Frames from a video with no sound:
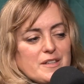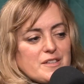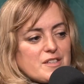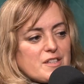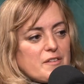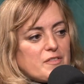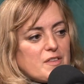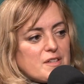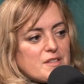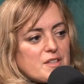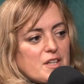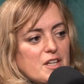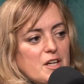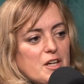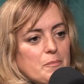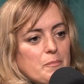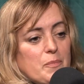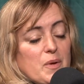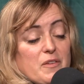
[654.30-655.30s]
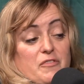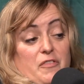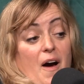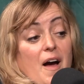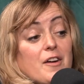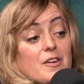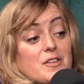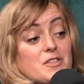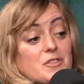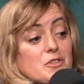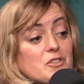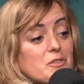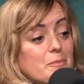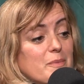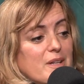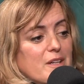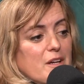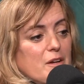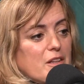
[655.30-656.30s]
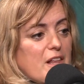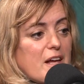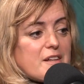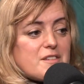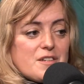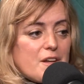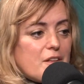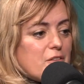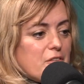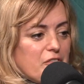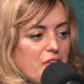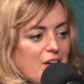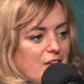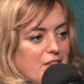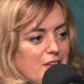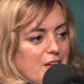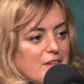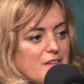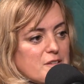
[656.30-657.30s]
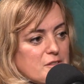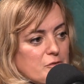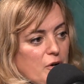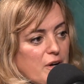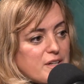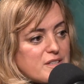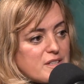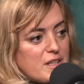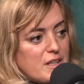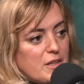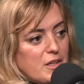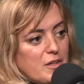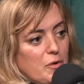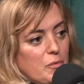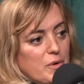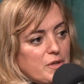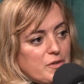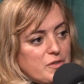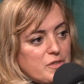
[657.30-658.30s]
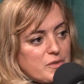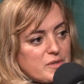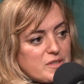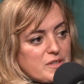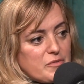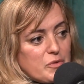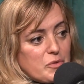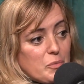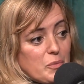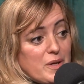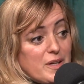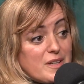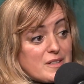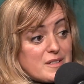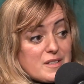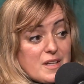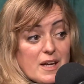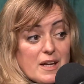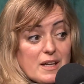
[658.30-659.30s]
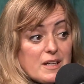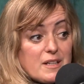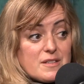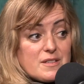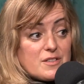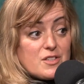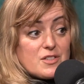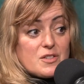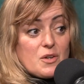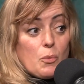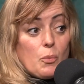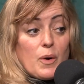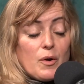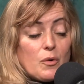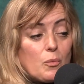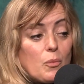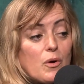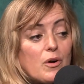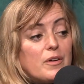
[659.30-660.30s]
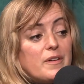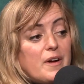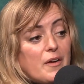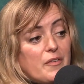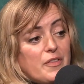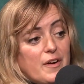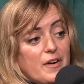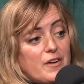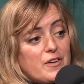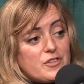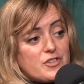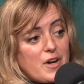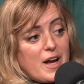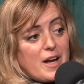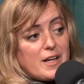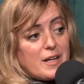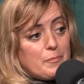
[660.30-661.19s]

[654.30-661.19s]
stuff that's gonna be fine on social media. That's another fucking thing that's crazy. When you're doing stuff with weed, it's like it's just a weird world out there to try and